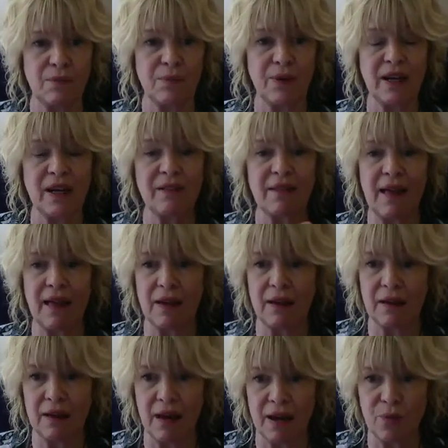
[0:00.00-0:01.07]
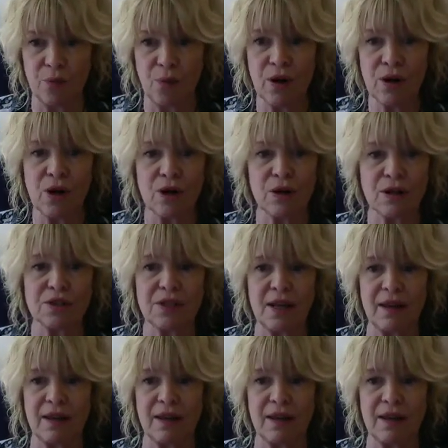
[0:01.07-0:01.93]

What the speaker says: Bringing the night workers